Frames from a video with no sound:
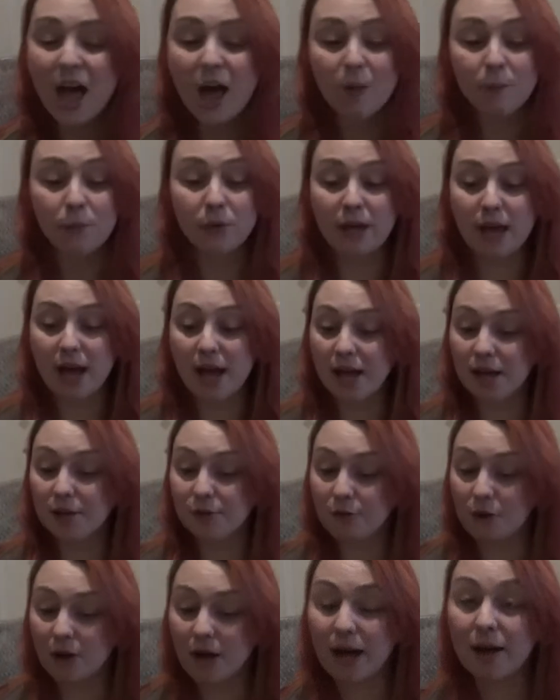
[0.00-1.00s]
But yeah,
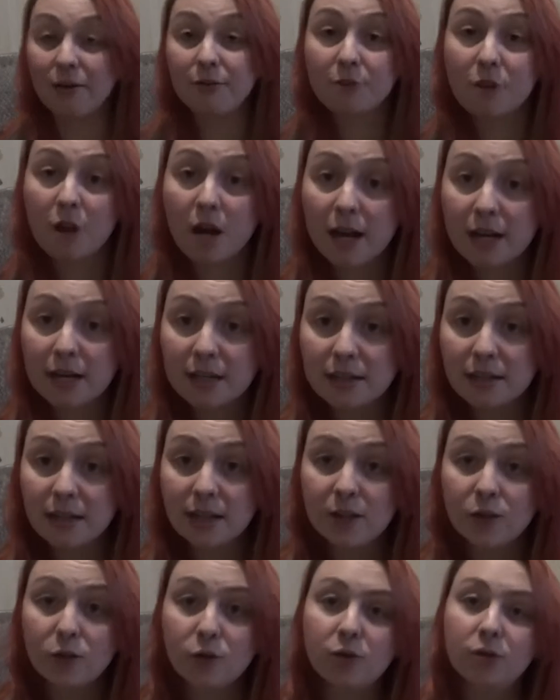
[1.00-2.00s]
if I have forgot
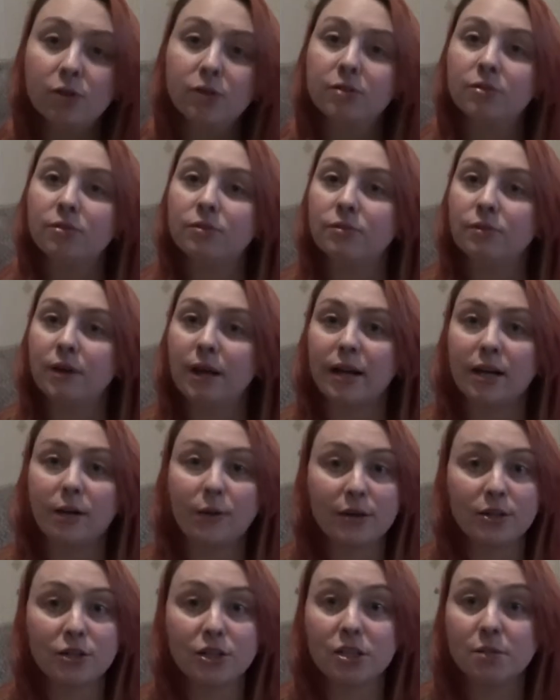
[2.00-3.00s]
anything or there are any
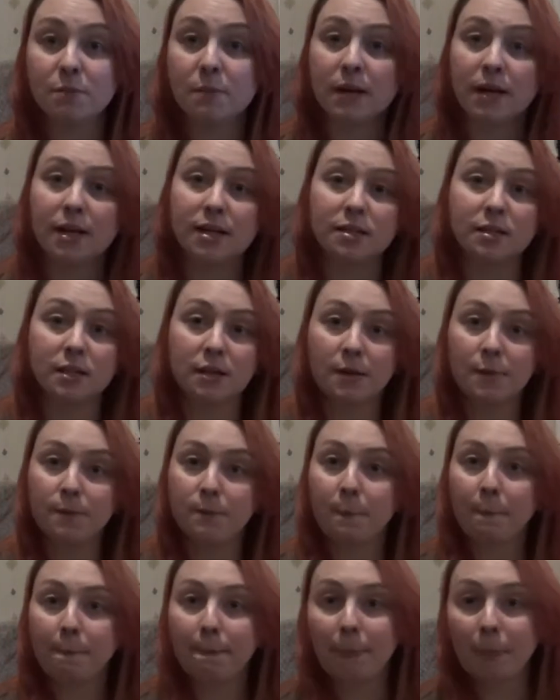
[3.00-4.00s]
questions, please
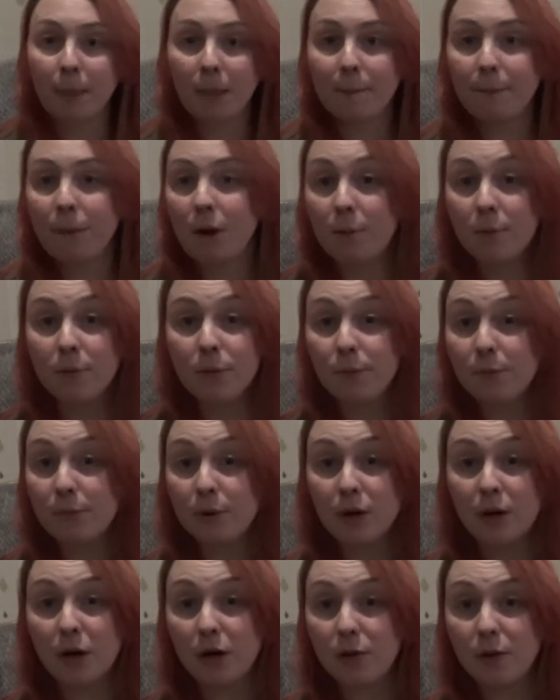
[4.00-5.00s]
pop them
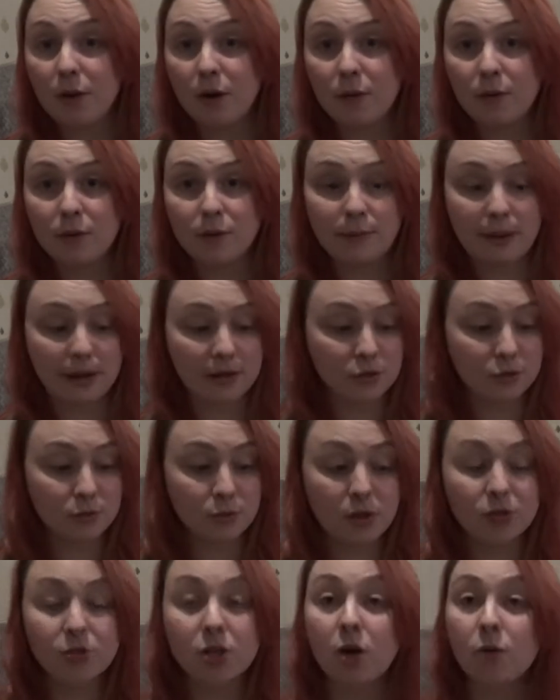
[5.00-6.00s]
below. I will make some
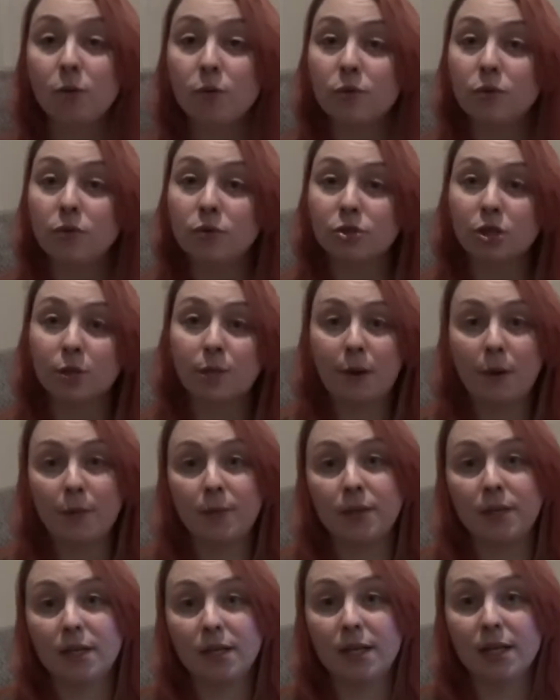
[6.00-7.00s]
notes. I will also pop
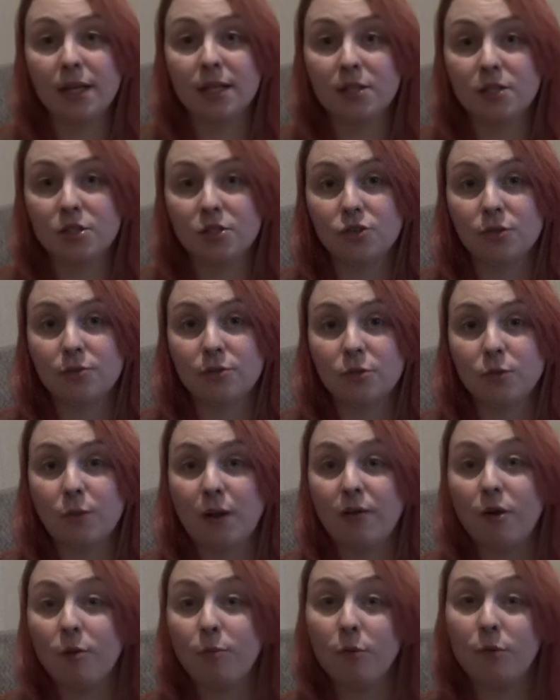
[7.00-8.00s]
in the link in the description
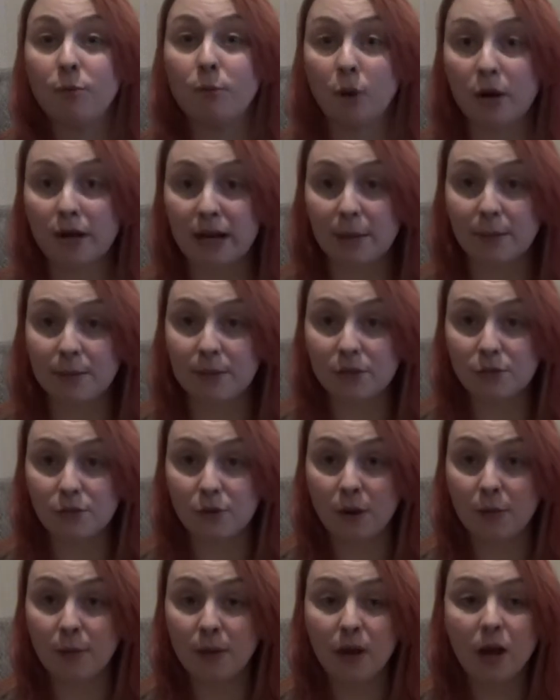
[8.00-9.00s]
where I bought my nappies
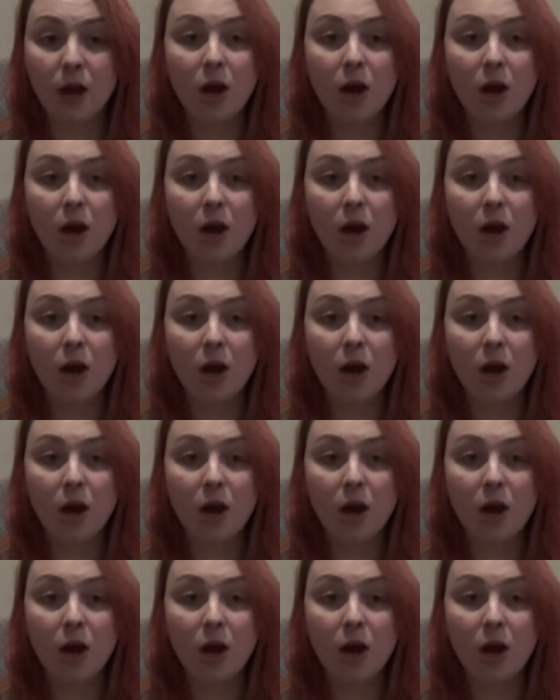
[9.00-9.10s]
from.